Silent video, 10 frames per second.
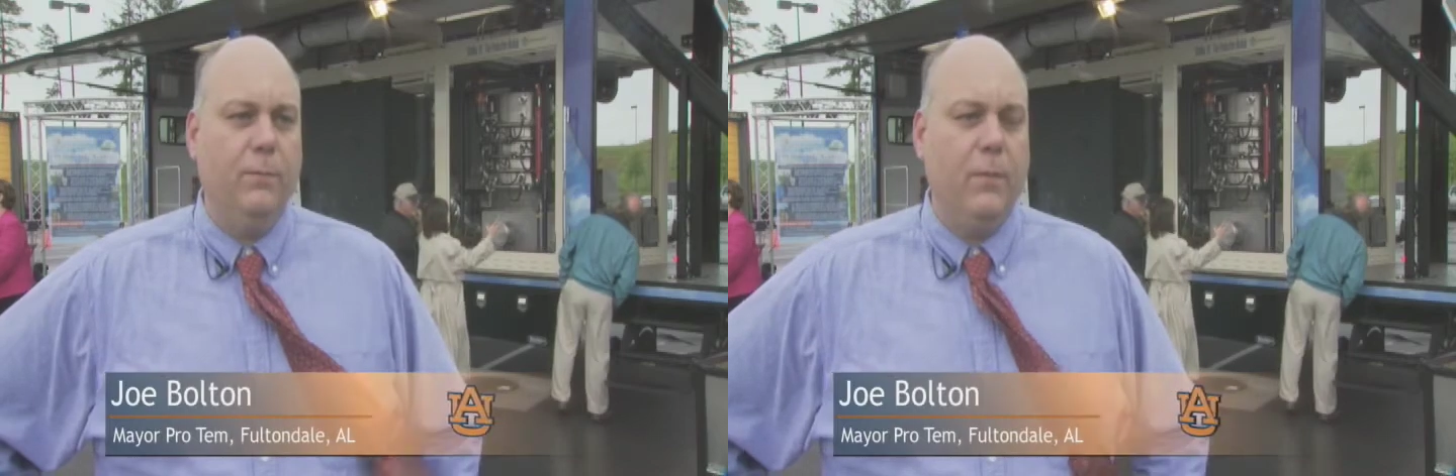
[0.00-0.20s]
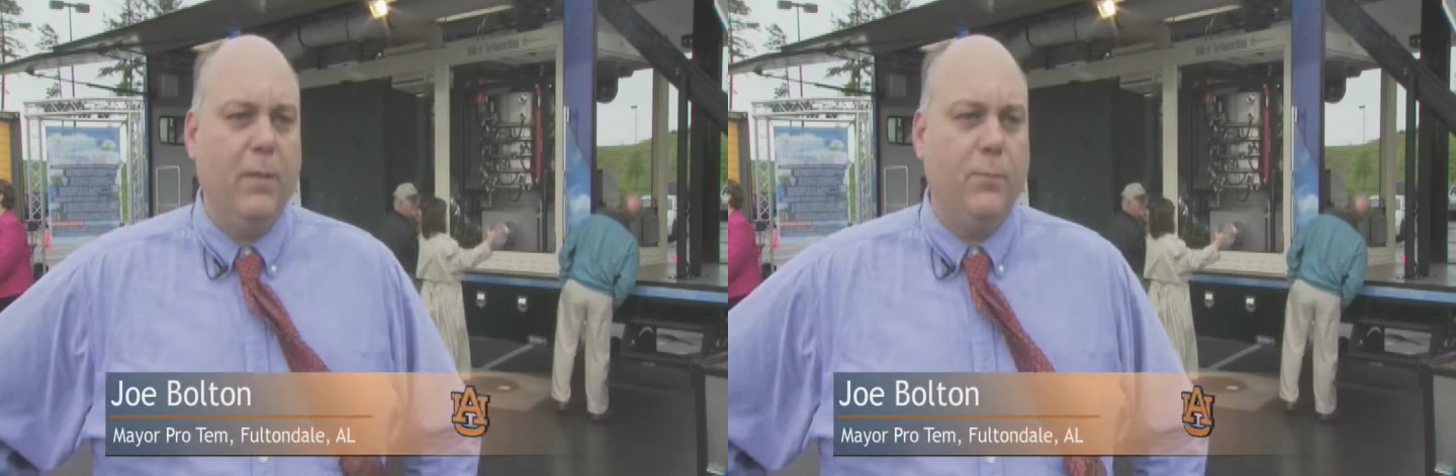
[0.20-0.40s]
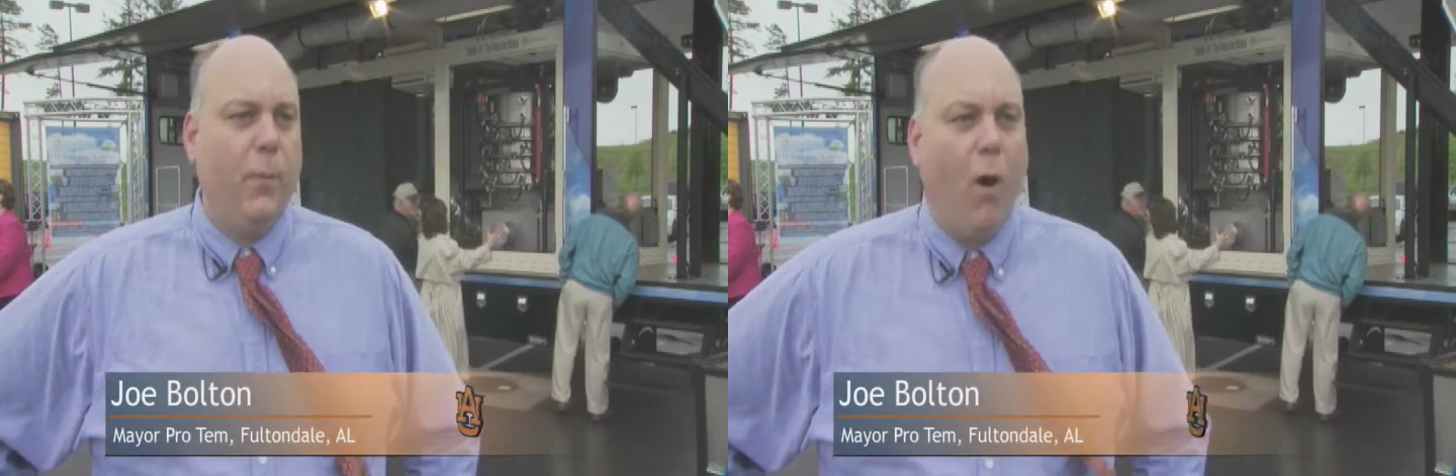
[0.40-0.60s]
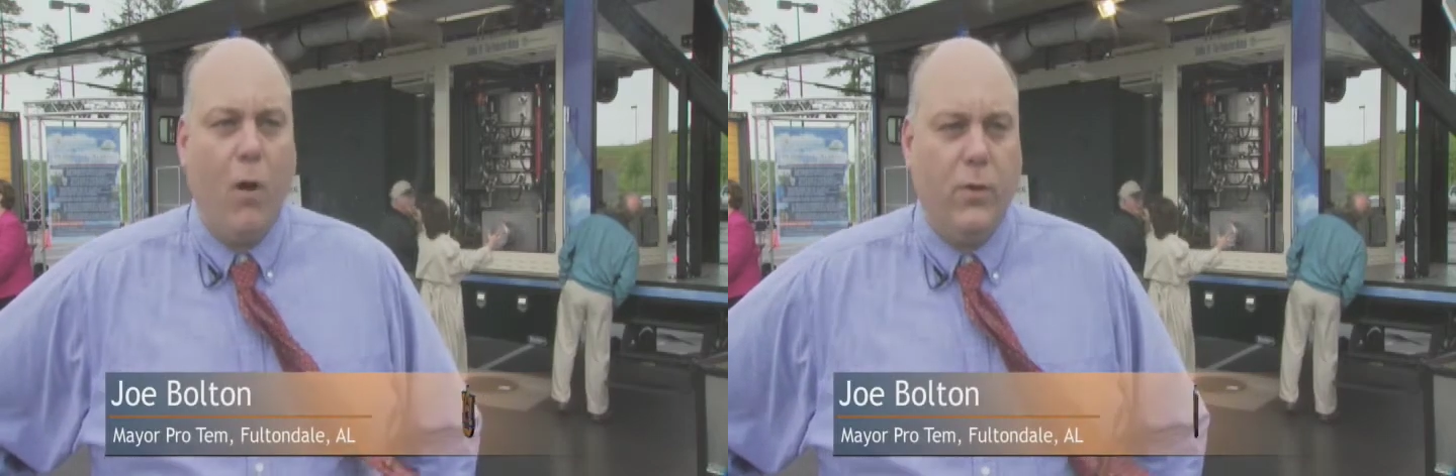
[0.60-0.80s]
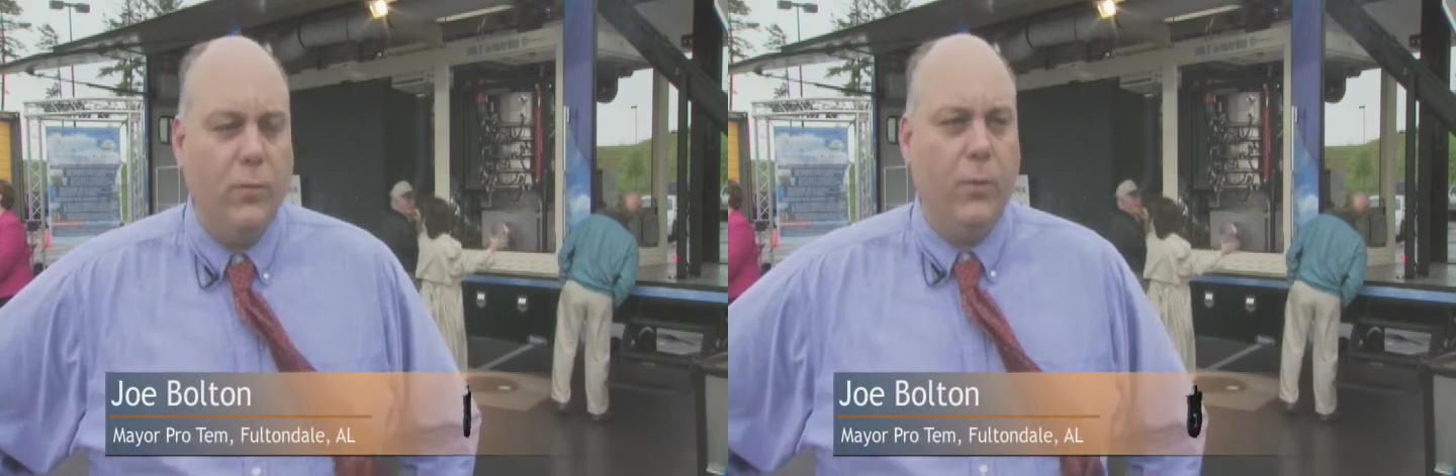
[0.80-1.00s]
has
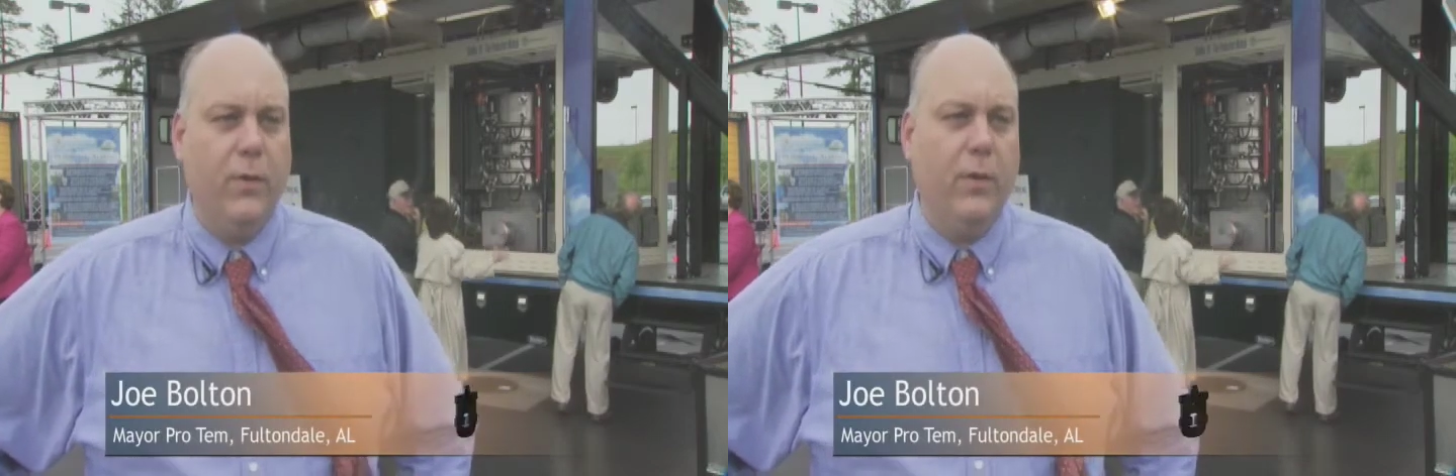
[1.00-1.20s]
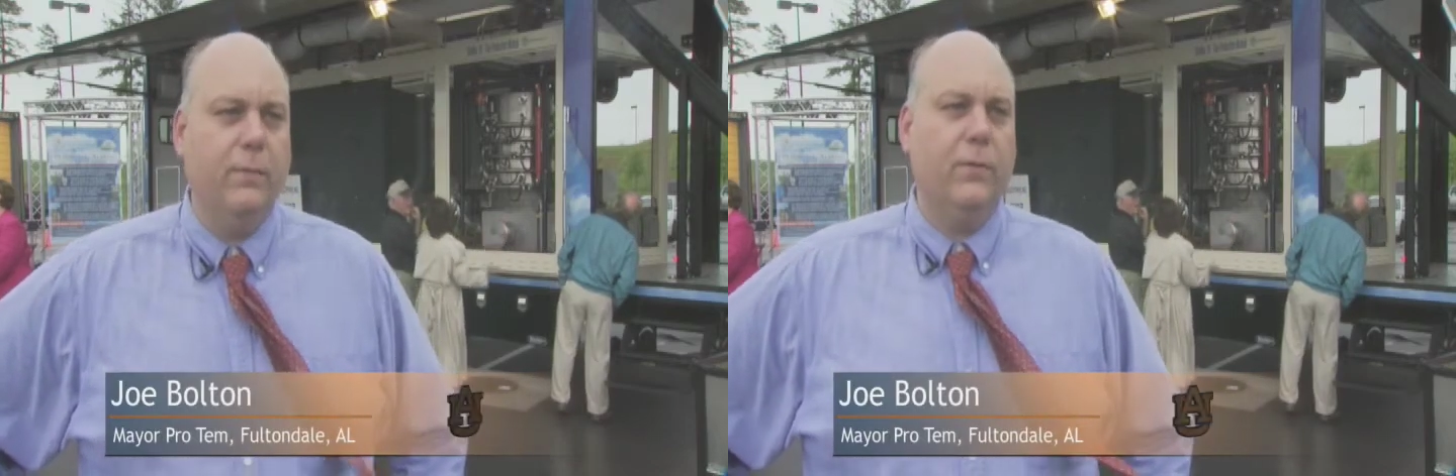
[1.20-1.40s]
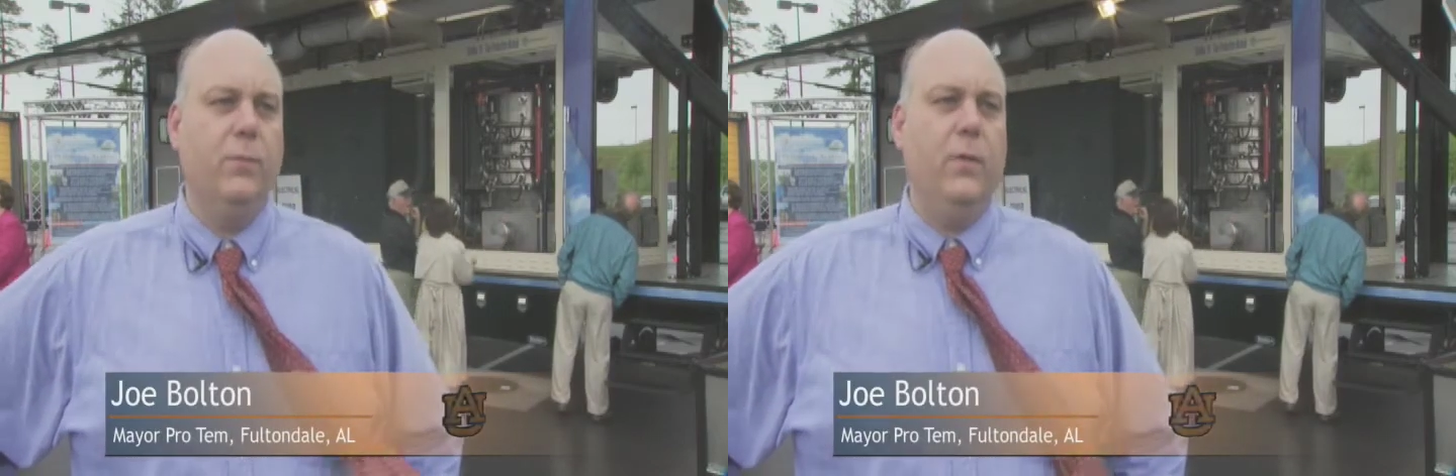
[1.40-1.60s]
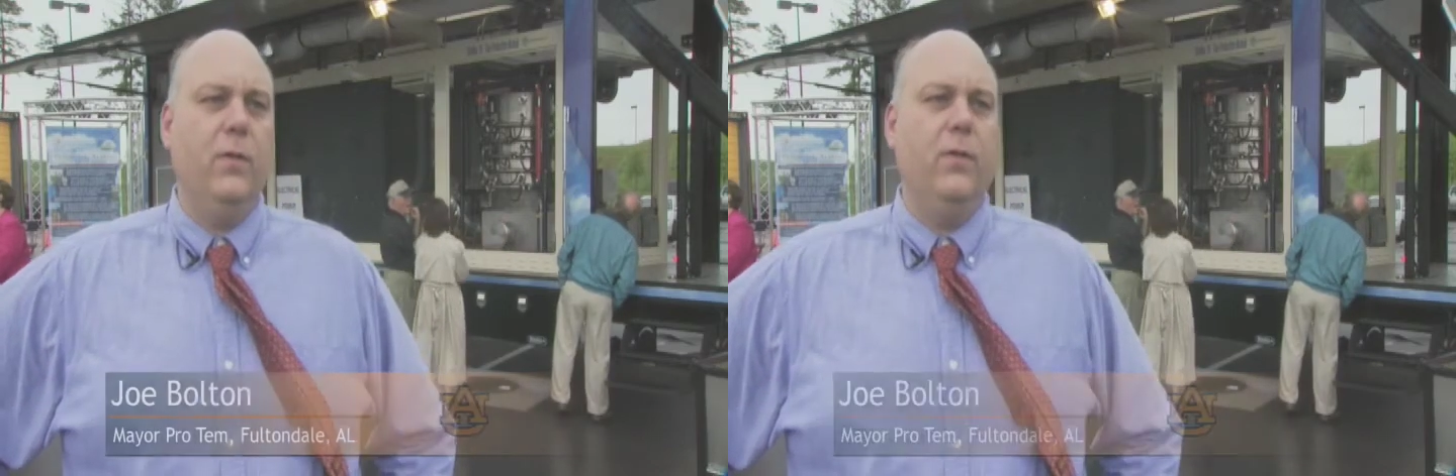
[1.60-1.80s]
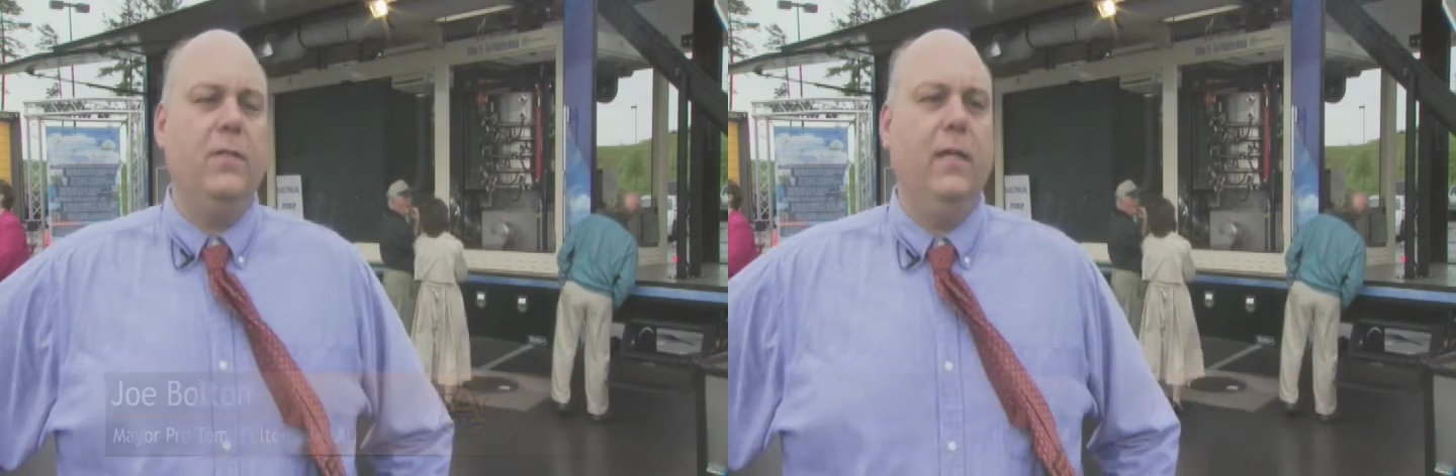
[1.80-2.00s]
partnered with a
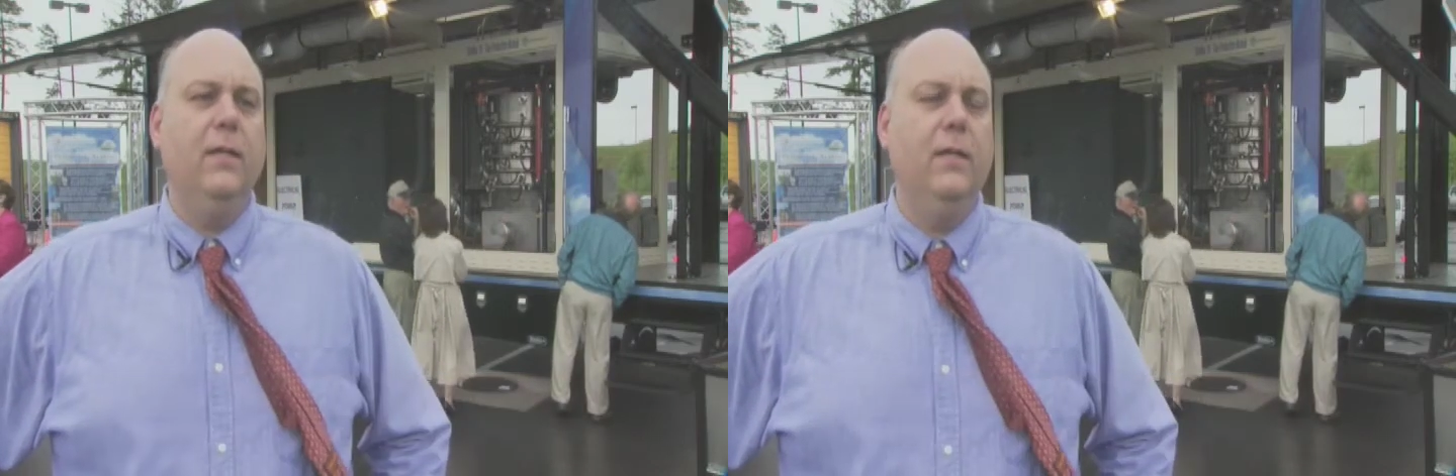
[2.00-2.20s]
community.